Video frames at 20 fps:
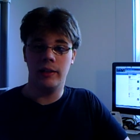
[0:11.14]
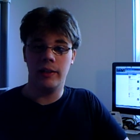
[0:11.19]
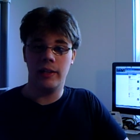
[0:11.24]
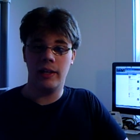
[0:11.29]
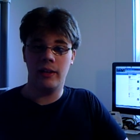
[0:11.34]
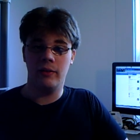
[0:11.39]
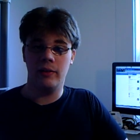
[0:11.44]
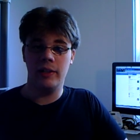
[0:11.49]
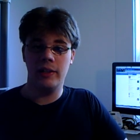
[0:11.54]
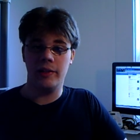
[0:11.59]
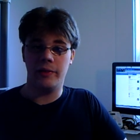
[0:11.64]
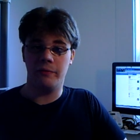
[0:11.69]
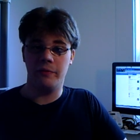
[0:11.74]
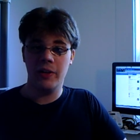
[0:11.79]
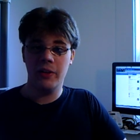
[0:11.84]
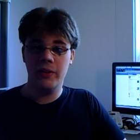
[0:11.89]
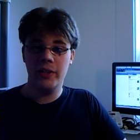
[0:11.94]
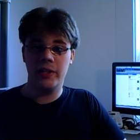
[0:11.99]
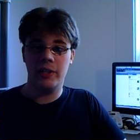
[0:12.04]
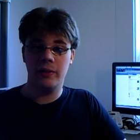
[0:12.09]
Now, it is
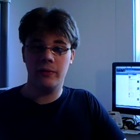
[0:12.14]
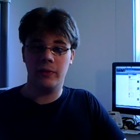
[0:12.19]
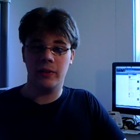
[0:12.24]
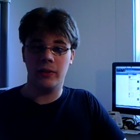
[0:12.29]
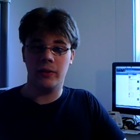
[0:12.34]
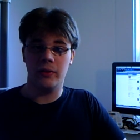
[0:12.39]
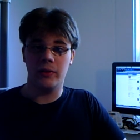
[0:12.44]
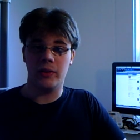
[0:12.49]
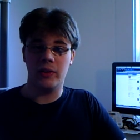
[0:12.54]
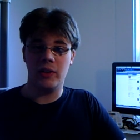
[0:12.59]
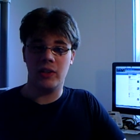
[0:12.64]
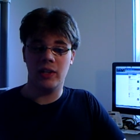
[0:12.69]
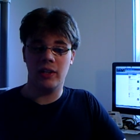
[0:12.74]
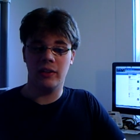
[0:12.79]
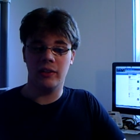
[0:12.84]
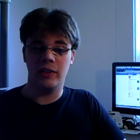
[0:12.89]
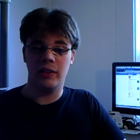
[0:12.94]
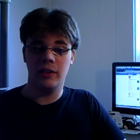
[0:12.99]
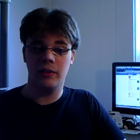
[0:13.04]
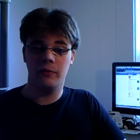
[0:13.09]
very difficult to
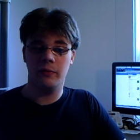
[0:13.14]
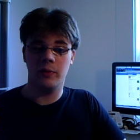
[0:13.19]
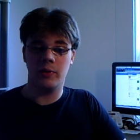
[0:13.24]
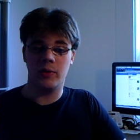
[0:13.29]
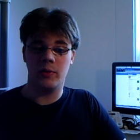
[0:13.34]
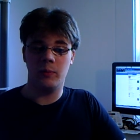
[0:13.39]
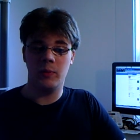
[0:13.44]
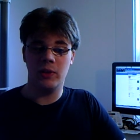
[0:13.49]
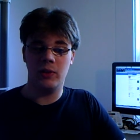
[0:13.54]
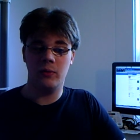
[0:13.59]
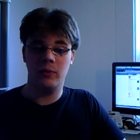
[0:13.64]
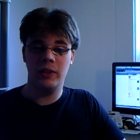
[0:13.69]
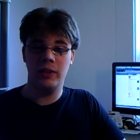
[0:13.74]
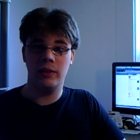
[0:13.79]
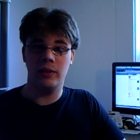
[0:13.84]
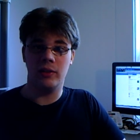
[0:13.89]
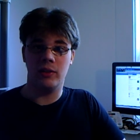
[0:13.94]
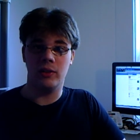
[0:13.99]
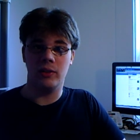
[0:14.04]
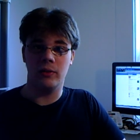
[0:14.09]
tell the difference
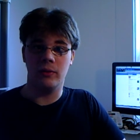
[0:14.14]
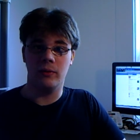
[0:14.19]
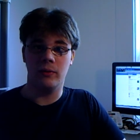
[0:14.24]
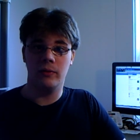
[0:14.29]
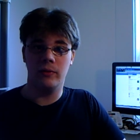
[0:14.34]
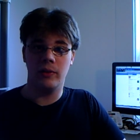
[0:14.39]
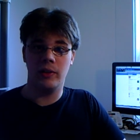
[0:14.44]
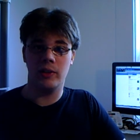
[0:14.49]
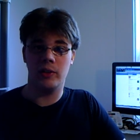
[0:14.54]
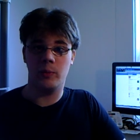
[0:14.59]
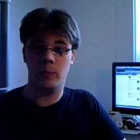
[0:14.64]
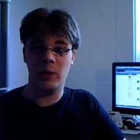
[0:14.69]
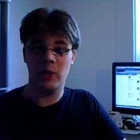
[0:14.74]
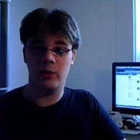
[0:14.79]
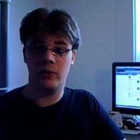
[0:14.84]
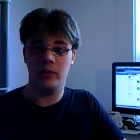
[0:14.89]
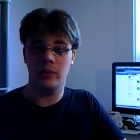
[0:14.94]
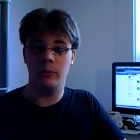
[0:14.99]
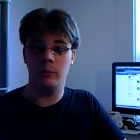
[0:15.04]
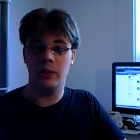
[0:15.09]
between the two,
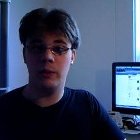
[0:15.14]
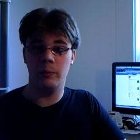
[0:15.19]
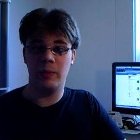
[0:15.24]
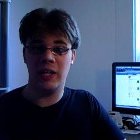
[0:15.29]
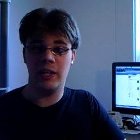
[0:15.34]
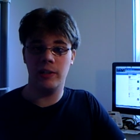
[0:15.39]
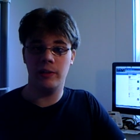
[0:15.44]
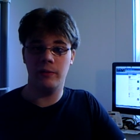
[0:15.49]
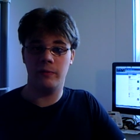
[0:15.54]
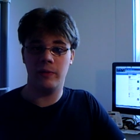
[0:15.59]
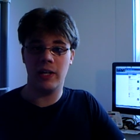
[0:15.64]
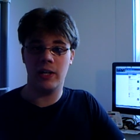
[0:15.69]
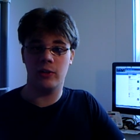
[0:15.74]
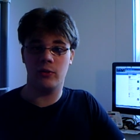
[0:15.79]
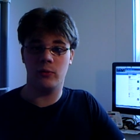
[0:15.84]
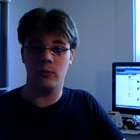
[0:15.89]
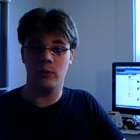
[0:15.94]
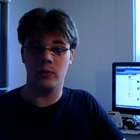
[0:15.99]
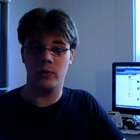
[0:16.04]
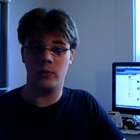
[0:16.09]
especially when
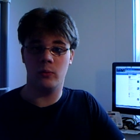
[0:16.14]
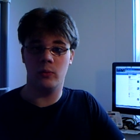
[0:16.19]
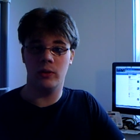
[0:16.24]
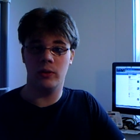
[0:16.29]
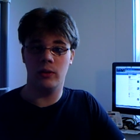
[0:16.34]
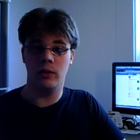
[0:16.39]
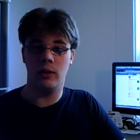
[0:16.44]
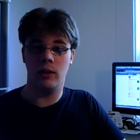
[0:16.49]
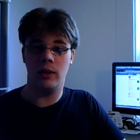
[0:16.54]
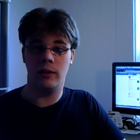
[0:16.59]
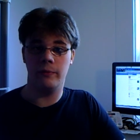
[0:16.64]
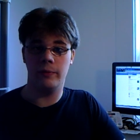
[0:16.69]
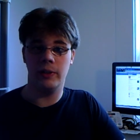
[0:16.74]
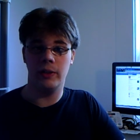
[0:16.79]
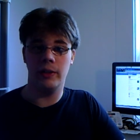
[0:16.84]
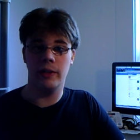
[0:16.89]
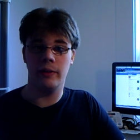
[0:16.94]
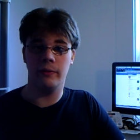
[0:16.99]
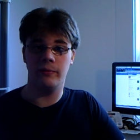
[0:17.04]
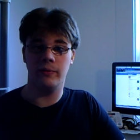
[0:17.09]
manufacturers will often
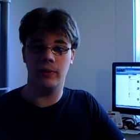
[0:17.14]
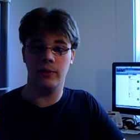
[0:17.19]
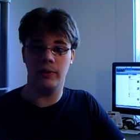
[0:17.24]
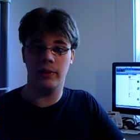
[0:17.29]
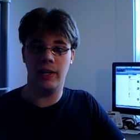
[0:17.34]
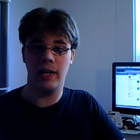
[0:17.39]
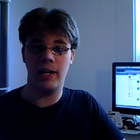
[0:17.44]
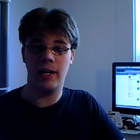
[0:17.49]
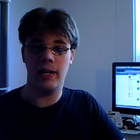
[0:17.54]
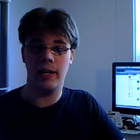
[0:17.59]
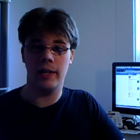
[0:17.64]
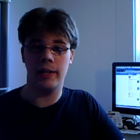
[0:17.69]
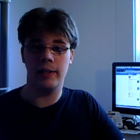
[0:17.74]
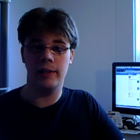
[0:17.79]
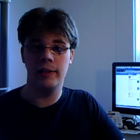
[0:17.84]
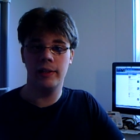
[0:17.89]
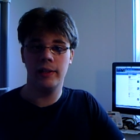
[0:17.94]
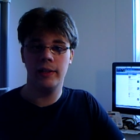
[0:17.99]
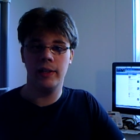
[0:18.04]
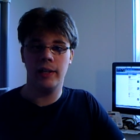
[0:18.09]
enough lie
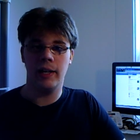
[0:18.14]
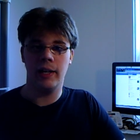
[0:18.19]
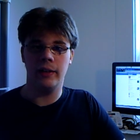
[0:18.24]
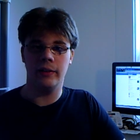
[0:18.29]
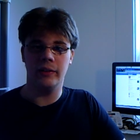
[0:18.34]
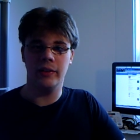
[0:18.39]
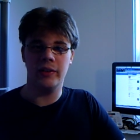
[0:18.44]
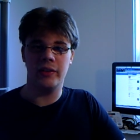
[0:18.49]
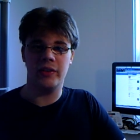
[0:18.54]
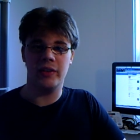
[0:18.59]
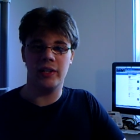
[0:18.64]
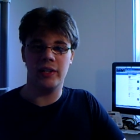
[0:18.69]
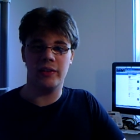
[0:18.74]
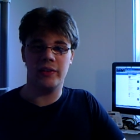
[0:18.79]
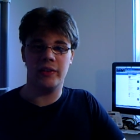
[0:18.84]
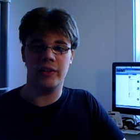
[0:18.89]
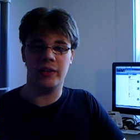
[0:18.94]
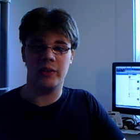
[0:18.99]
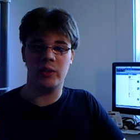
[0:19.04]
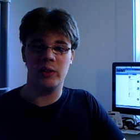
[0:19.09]
and list it as
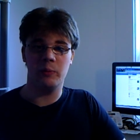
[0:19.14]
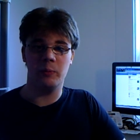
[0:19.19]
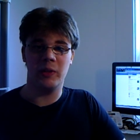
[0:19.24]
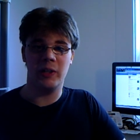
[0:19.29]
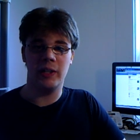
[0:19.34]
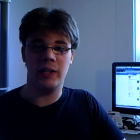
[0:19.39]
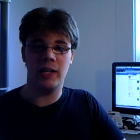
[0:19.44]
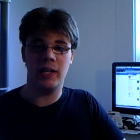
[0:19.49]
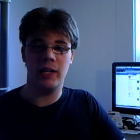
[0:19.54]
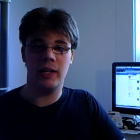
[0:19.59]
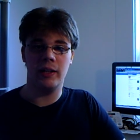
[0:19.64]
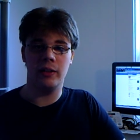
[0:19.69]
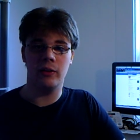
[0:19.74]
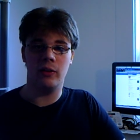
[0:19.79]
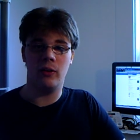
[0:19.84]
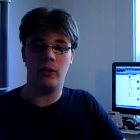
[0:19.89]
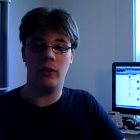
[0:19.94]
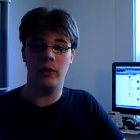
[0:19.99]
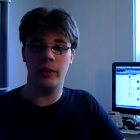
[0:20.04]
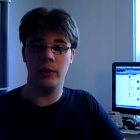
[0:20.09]
sixteen by nine
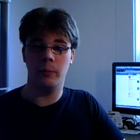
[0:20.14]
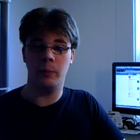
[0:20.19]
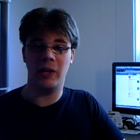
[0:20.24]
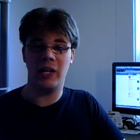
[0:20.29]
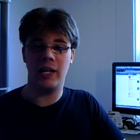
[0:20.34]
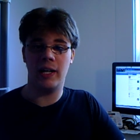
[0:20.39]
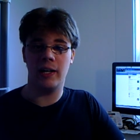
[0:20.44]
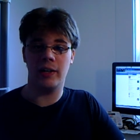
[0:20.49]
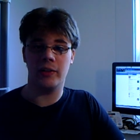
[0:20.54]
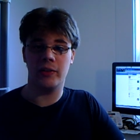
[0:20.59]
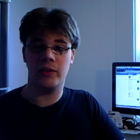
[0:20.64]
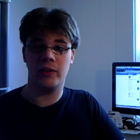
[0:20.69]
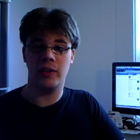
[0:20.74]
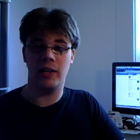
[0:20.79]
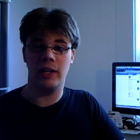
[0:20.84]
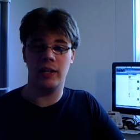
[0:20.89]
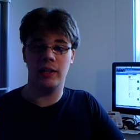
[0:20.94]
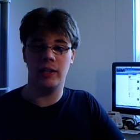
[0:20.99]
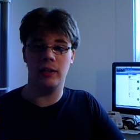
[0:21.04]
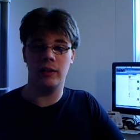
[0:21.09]
on the box
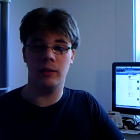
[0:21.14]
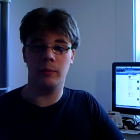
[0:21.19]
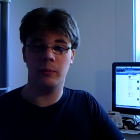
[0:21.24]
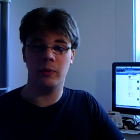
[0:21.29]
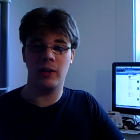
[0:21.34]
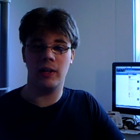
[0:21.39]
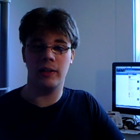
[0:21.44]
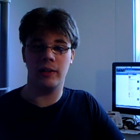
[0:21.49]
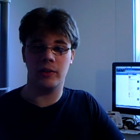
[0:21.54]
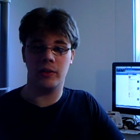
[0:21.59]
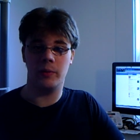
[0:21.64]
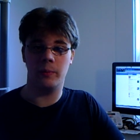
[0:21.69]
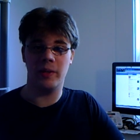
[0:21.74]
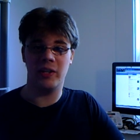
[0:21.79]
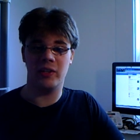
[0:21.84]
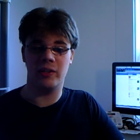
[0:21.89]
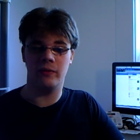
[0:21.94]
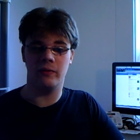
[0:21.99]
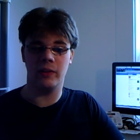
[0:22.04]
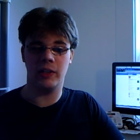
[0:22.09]
and in the product
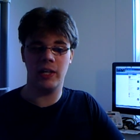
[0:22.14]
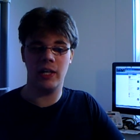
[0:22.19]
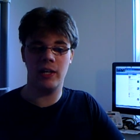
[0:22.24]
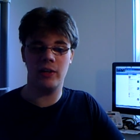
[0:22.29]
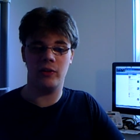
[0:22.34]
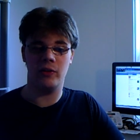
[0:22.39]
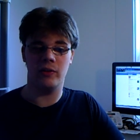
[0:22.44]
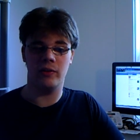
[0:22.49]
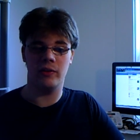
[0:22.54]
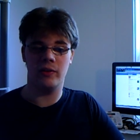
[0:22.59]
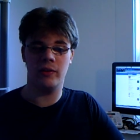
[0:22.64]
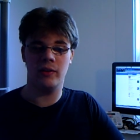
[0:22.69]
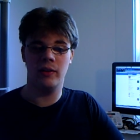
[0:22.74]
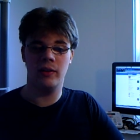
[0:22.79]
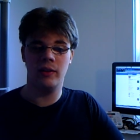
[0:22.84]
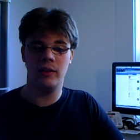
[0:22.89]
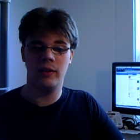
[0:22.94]
specifications.